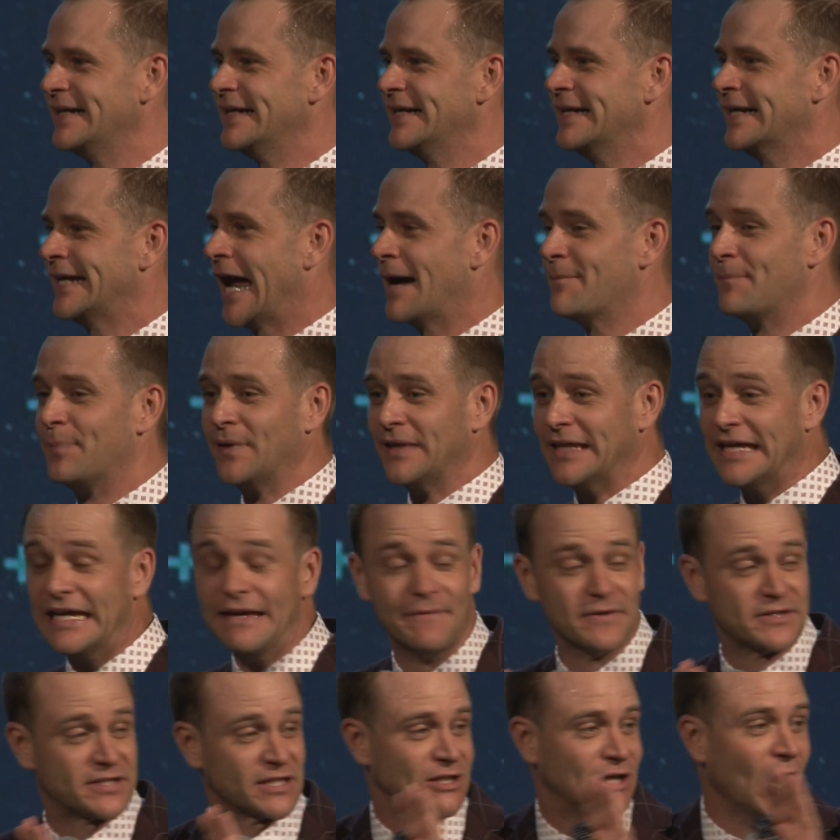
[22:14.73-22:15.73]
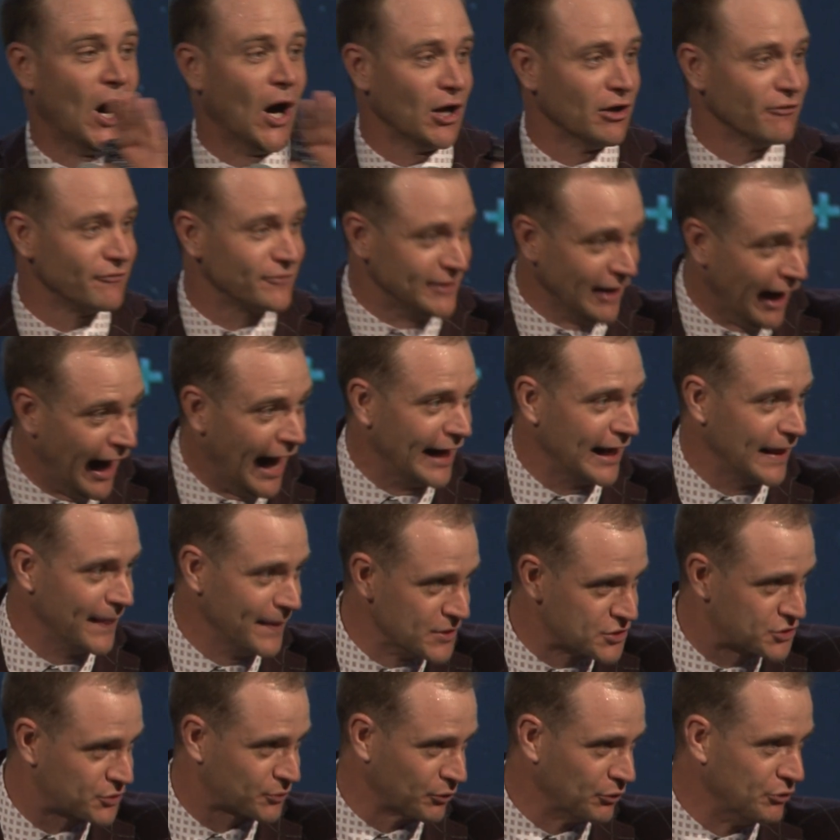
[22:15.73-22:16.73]
And I believe there's a call of God in
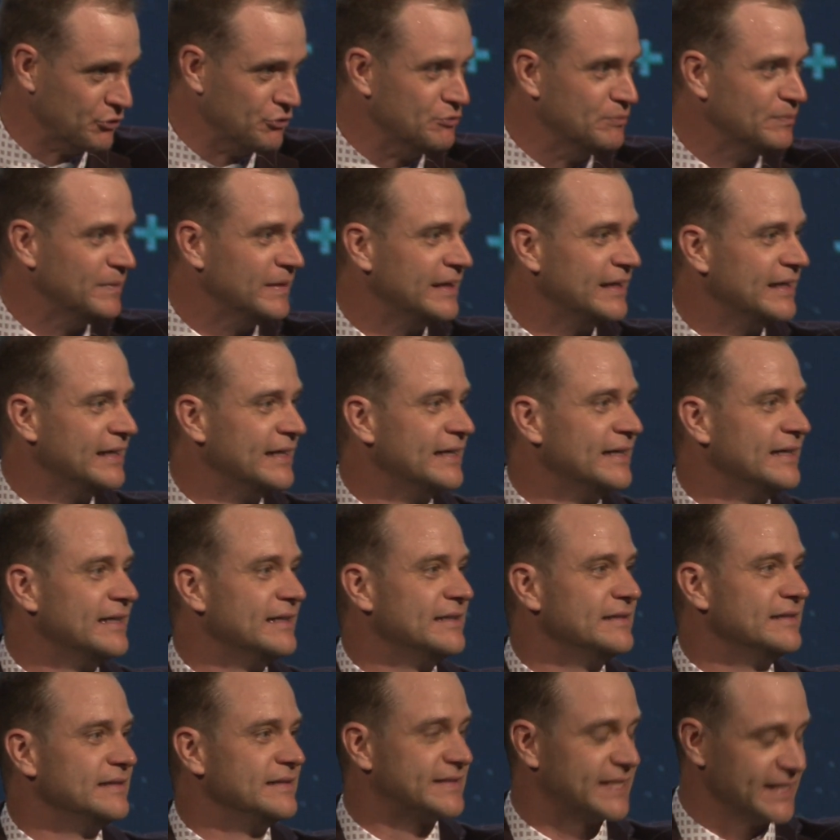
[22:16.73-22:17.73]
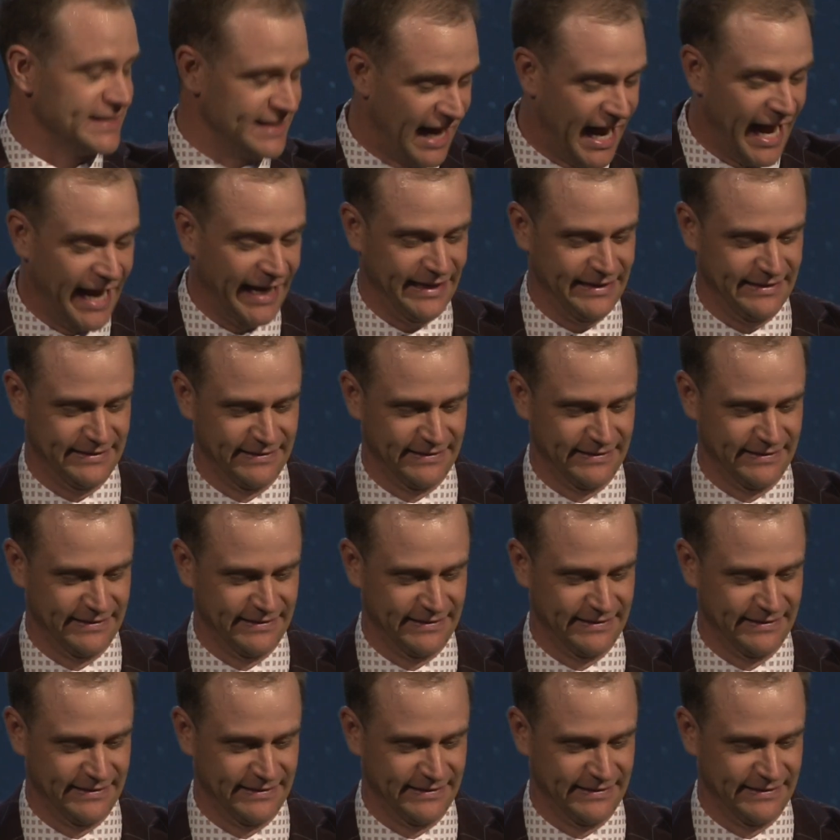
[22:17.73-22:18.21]
this room tonight.